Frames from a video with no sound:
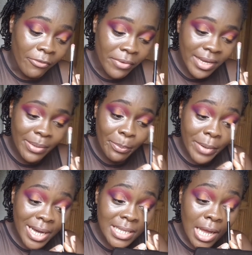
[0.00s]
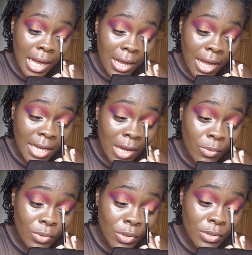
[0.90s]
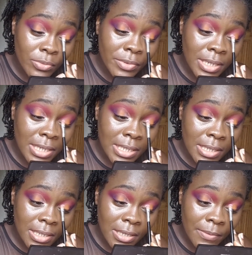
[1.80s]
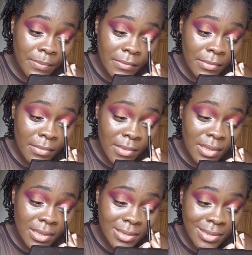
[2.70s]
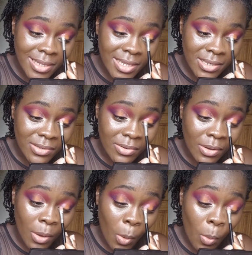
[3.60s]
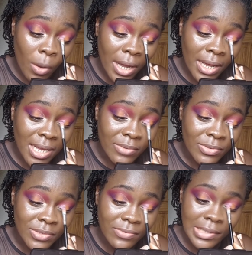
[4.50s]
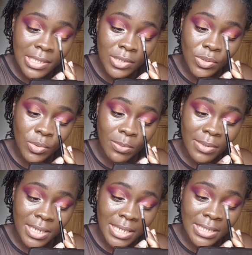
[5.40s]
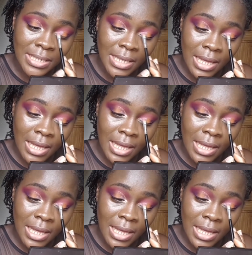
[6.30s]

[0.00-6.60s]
Really bad. I could not really tell why I was feeling so bad.